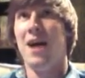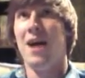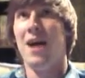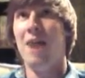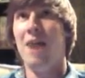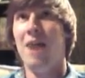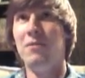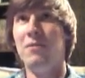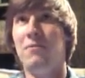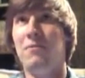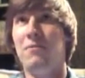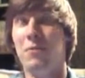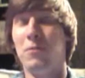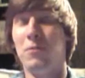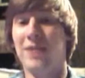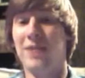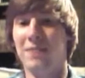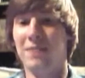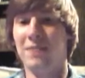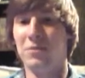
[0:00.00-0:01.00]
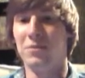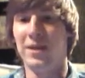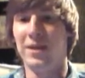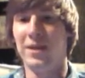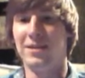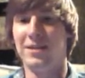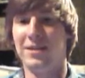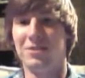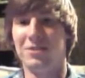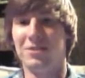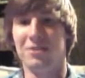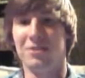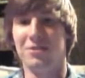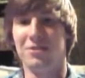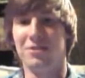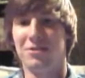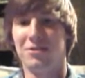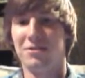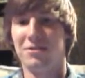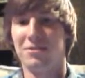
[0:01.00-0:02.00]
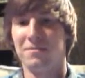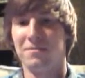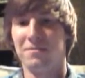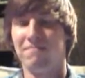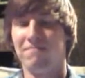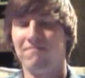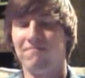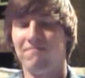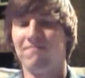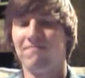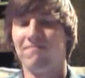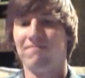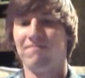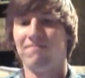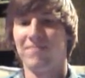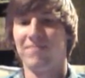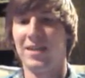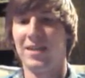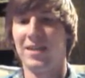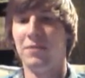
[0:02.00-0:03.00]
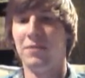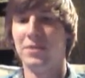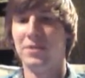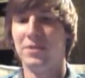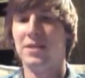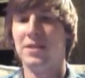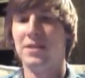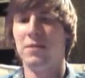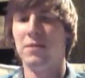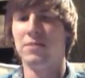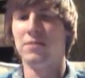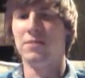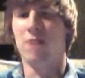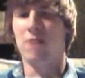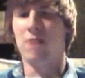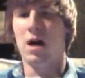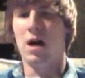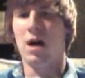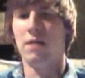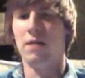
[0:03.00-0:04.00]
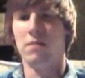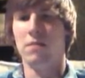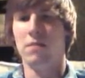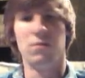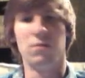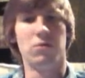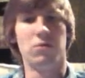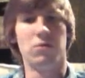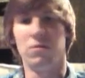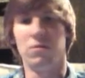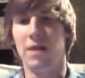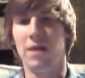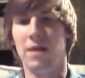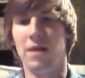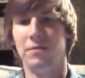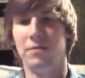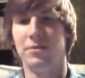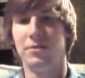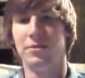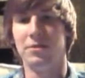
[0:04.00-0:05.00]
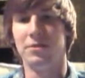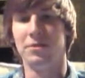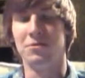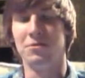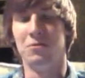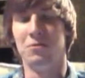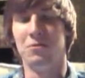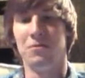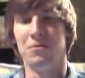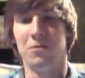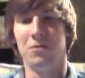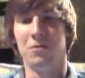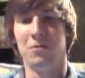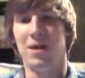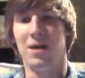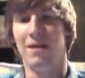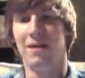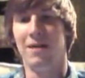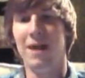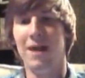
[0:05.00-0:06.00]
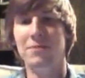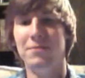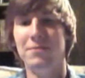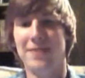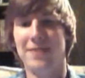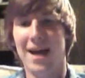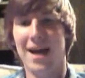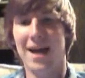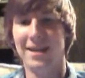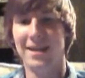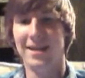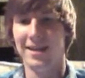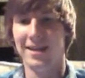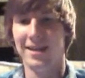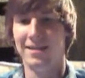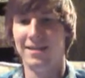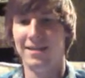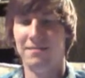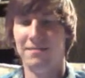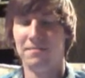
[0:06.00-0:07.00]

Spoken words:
I went 4 times a week to church. It was a lot. I went to a private Christian school for a while. I was that kid.